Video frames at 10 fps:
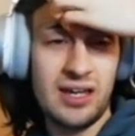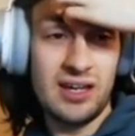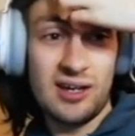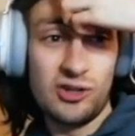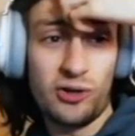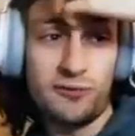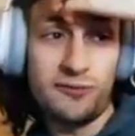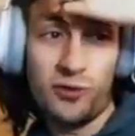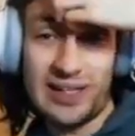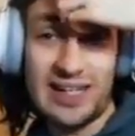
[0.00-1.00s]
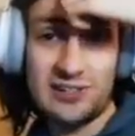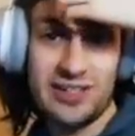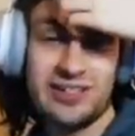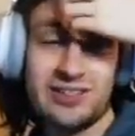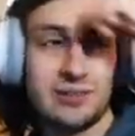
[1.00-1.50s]
Not for
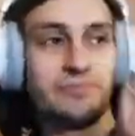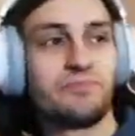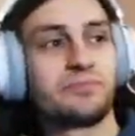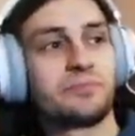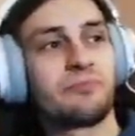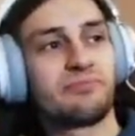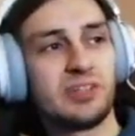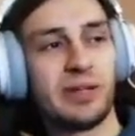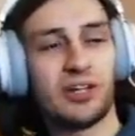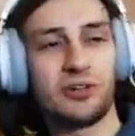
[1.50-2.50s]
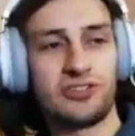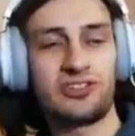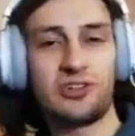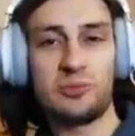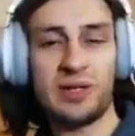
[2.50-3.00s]
glitchless, because
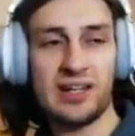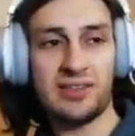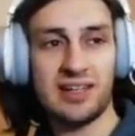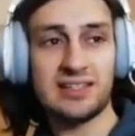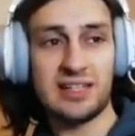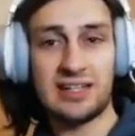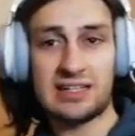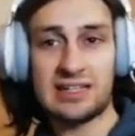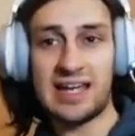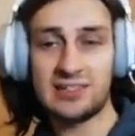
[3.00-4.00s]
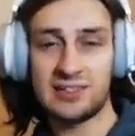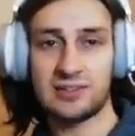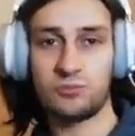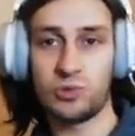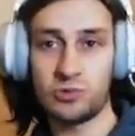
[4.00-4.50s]
so many things that the TAS
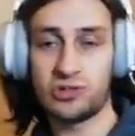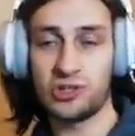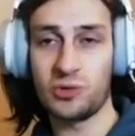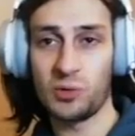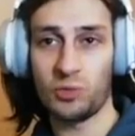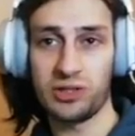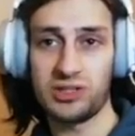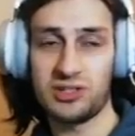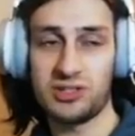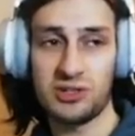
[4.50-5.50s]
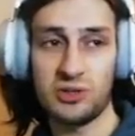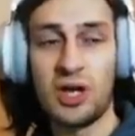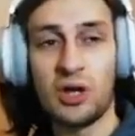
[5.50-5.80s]
will do and want to do